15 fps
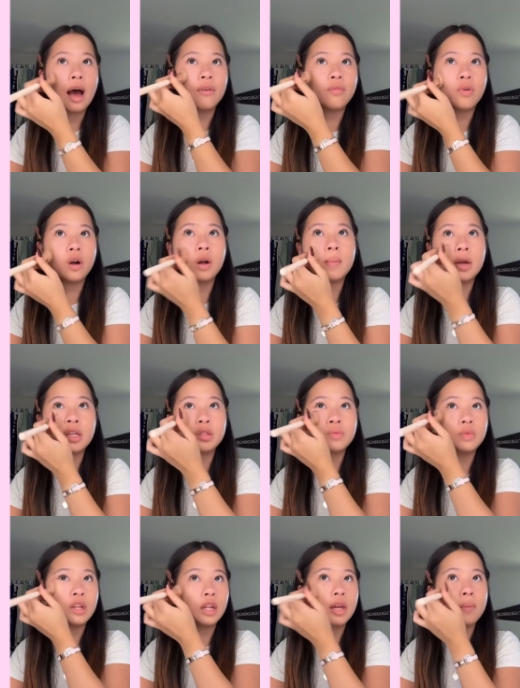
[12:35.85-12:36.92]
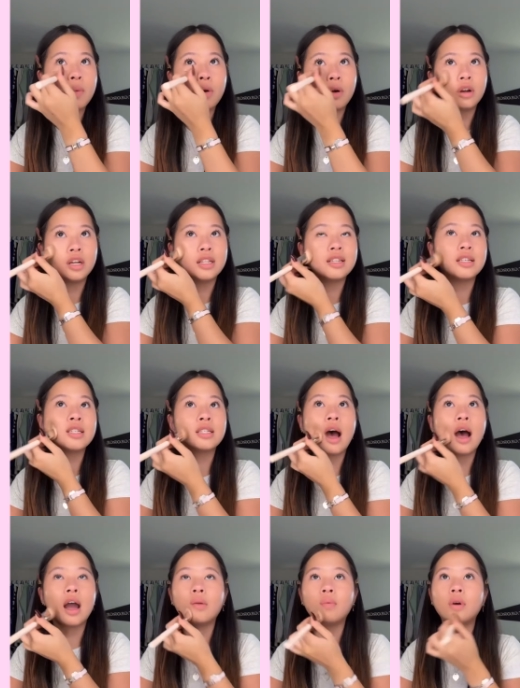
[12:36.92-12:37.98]
it's really important to sign with
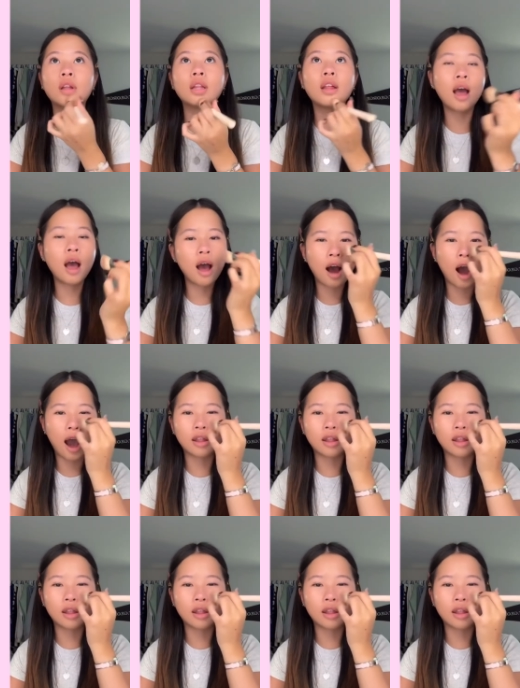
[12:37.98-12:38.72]
either like a